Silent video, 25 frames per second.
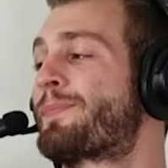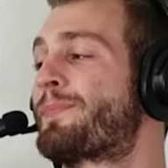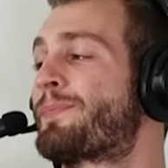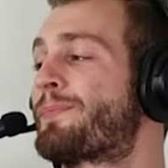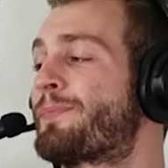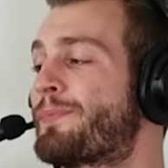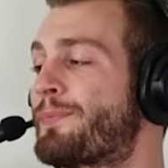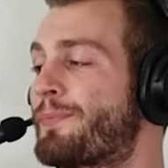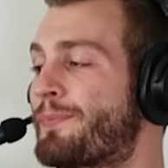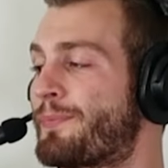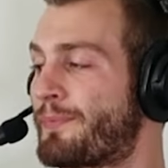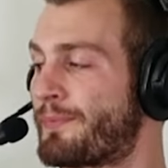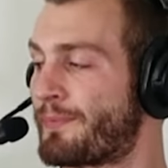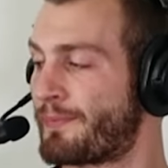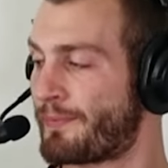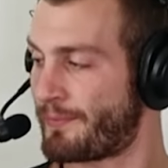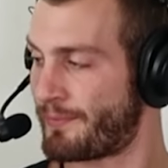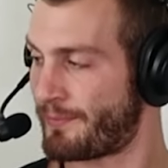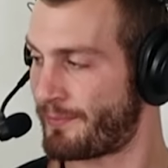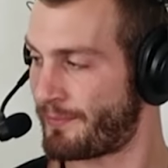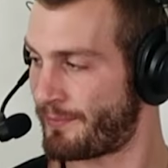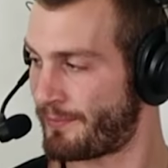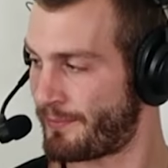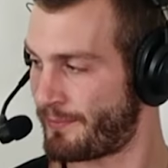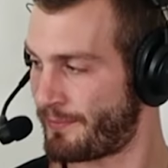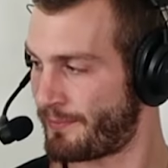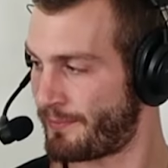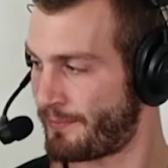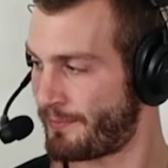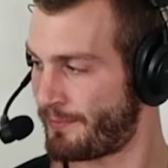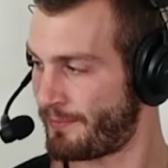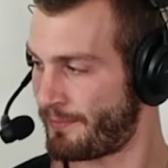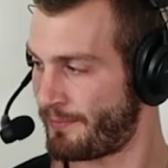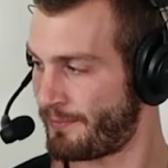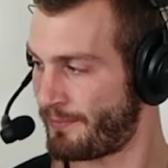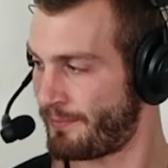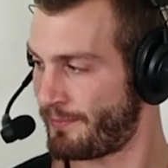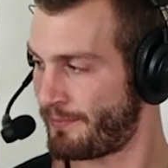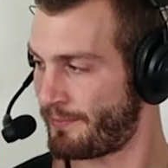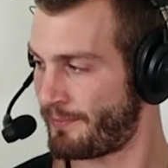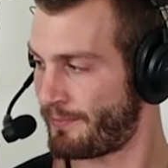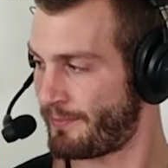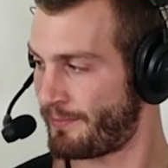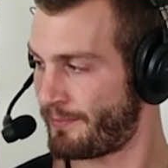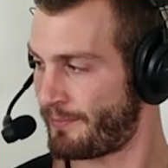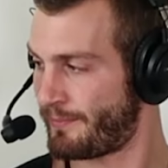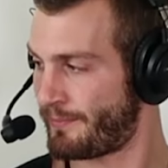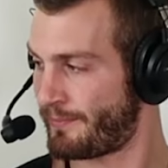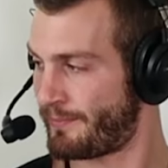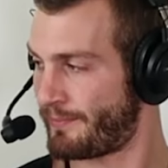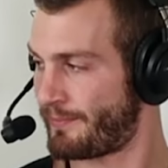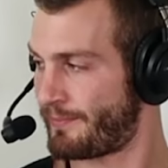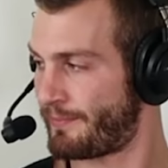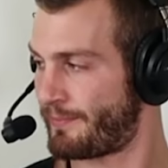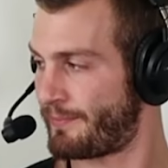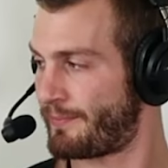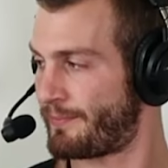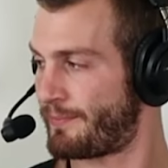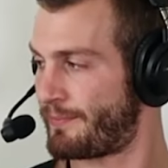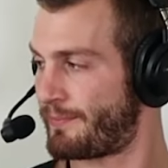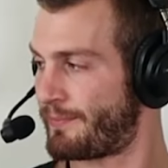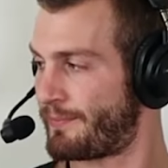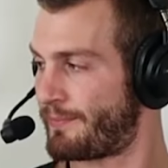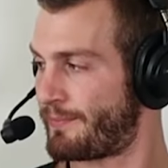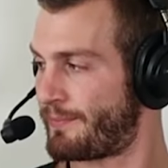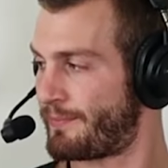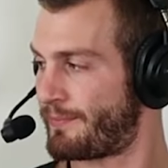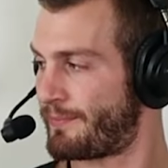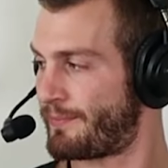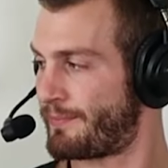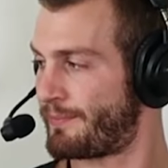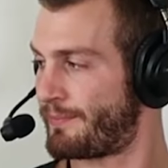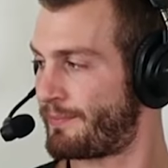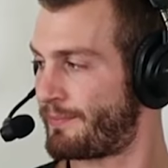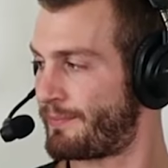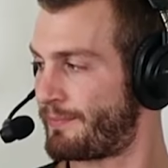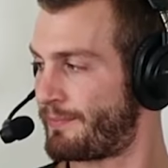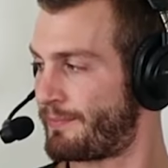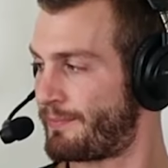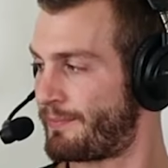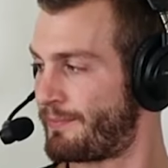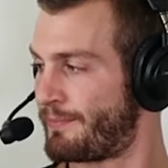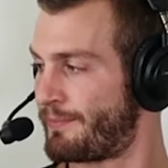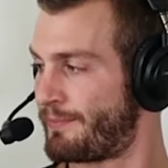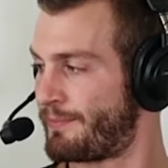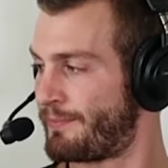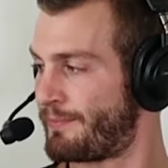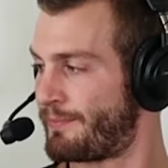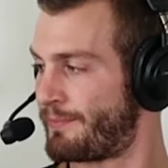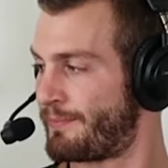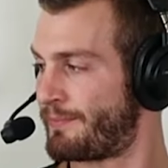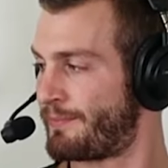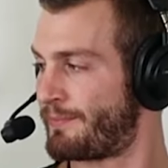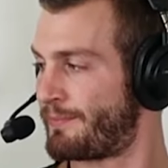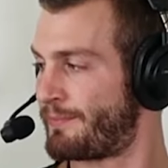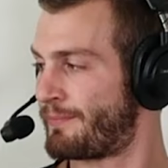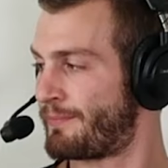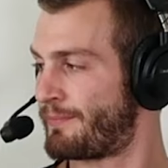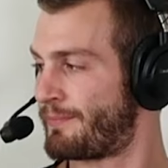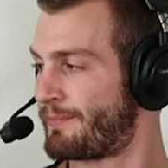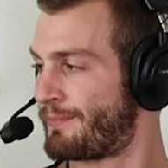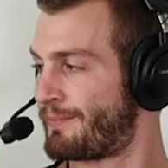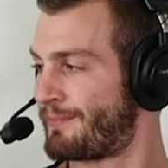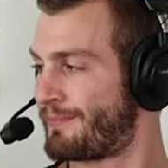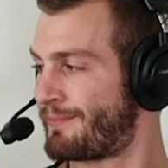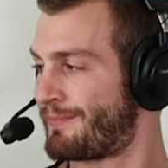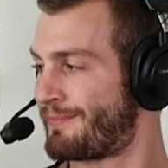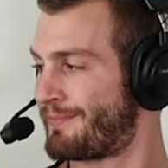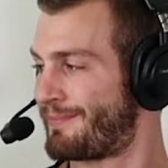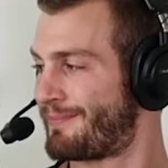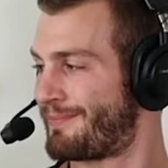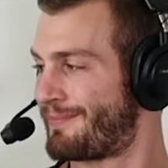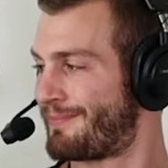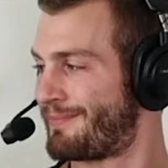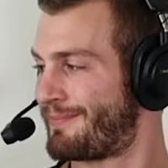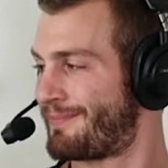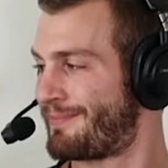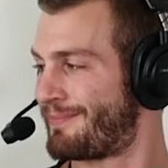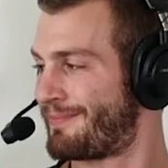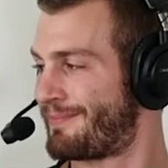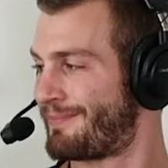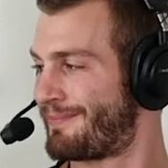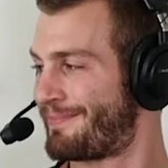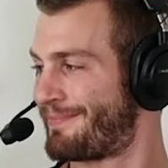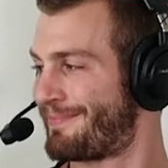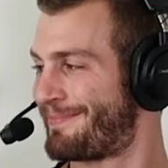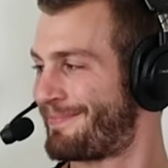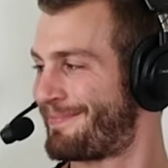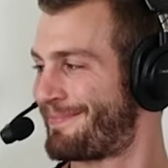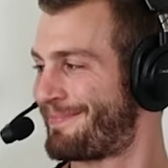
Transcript: This person isn't speaking.